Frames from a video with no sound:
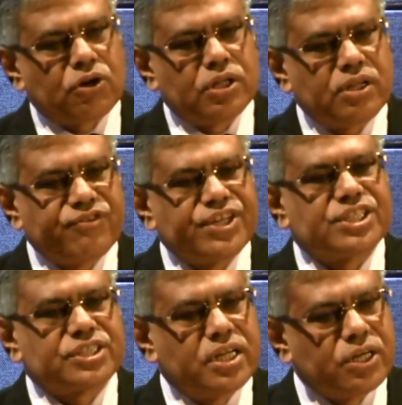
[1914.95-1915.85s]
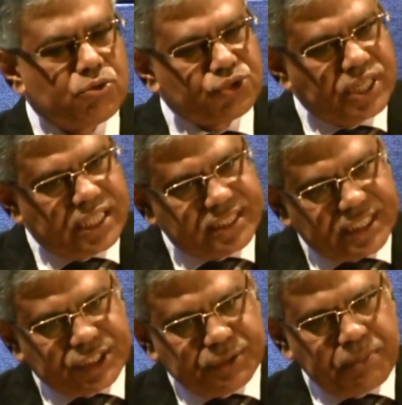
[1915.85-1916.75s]
not on the financial inclusion as
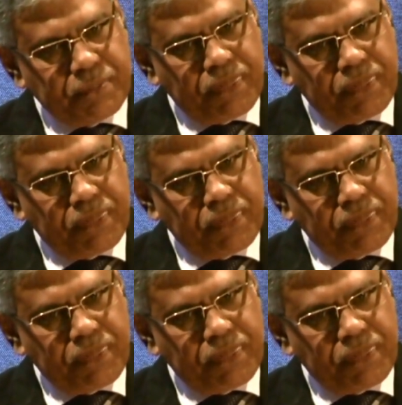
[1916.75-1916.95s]
such.